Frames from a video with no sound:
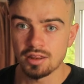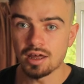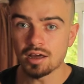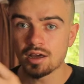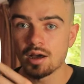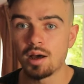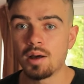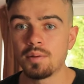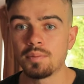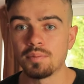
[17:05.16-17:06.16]
that
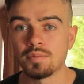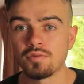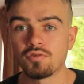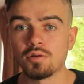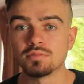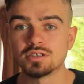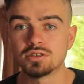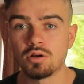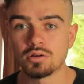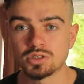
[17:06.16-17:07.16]
come from
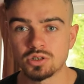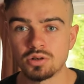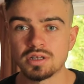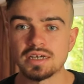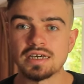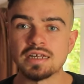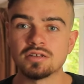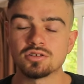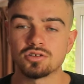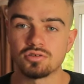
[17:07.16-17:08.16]
social
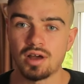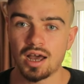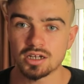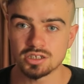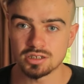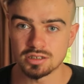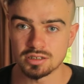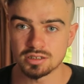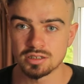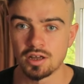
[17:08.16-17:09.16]

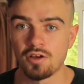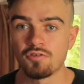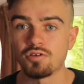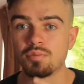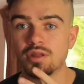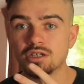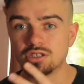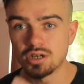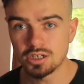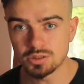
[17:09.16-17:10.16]
interactions from the
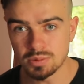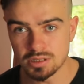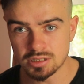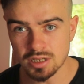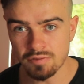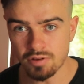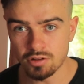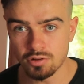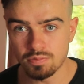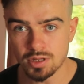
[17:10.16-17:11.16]
judgments of
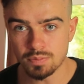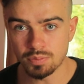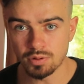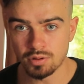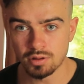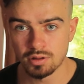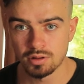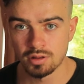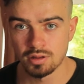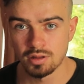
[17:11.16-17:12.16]
other people
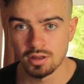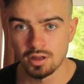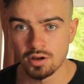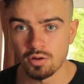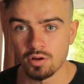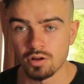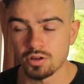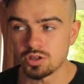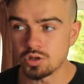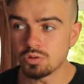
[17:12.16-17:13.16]

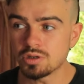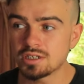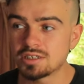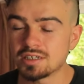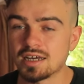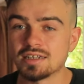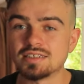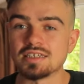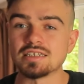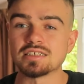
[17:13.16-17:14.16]
you need to get
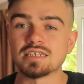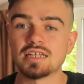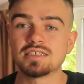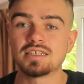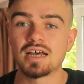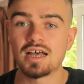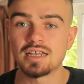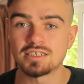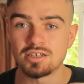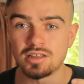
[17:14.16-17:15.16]

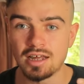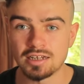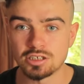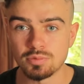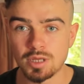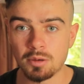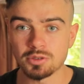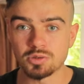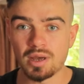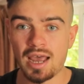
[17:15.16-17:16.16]
desensitized to that and to be
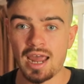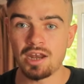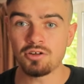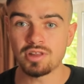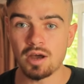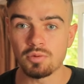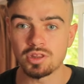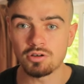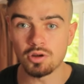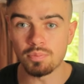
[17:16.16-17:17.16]
able to handle that
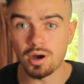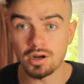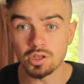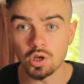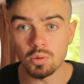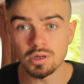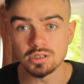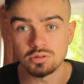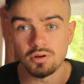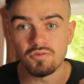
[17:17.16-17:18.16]
without your body going
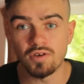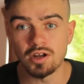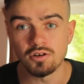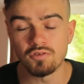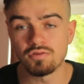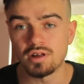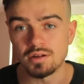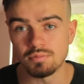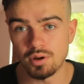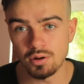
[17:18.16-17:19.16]
into a fight or
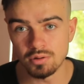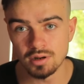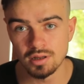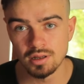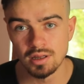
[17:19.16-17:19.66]
flight mode.